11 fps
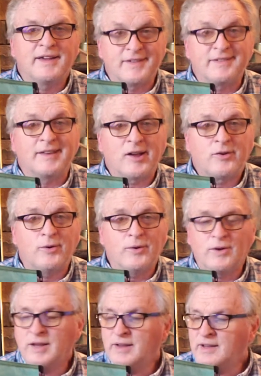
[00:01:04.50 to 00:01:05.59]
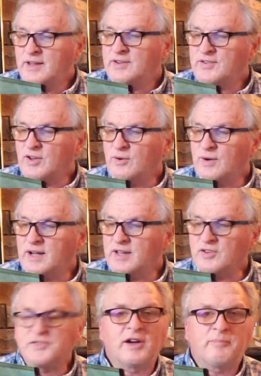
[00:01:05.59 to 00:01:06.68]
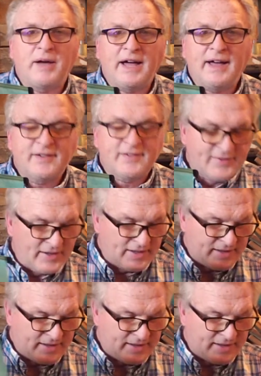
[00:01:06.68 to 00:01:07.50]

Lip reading: Isn't that cool? So Hilltop packs.